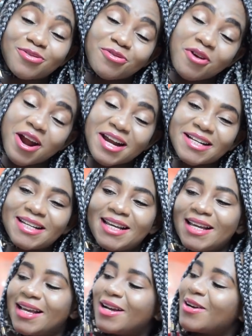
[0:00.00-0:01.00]
friend,
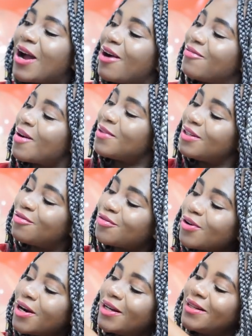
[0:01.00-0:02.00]
family
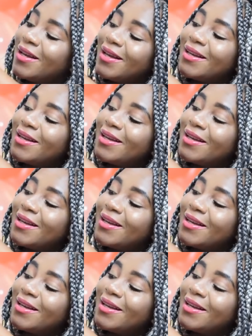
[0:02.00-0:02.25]
friend.